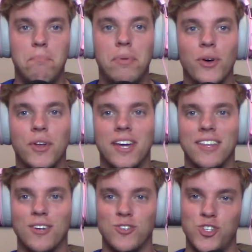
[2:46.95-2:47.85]

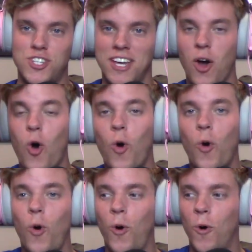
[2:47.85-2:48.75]
building, there's just a
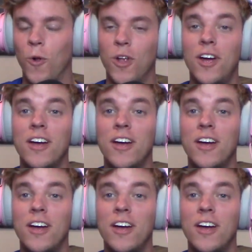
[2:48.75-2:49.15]
hole.